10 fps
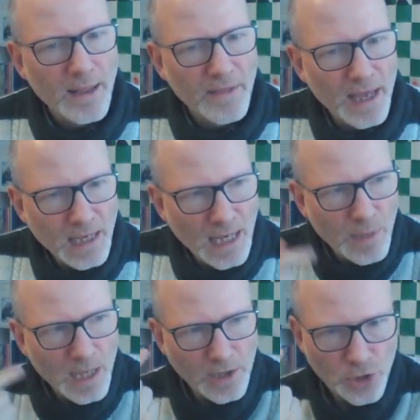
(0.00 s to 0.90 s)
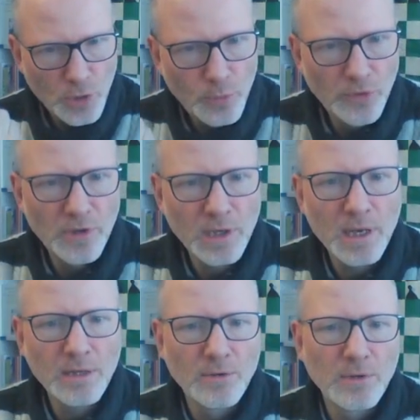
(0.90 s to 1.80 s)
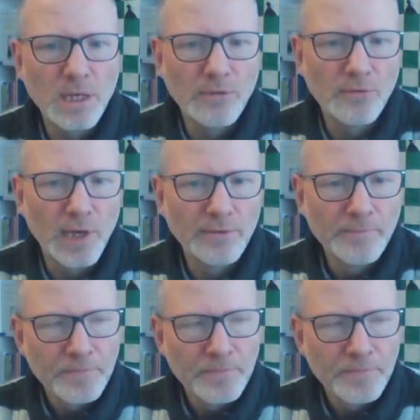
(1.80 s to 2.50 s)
Then he managed to put the knight on d5.